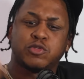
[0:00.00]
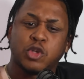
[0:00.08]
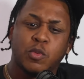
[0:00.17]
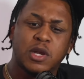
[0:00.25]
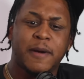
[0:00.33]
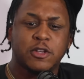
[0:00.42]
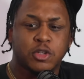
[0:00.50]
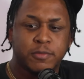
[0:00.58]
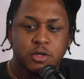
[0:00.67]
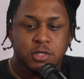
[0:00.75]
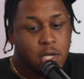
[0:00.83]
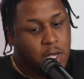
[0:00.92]
So what about your
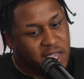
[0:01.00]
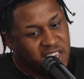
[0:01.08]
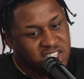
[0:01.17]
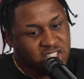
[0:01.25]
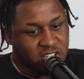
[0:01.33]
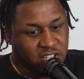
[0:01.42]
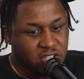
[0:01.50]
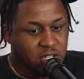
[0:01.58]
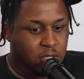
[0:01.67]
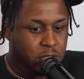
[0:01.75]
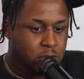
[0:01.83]
music? It's good.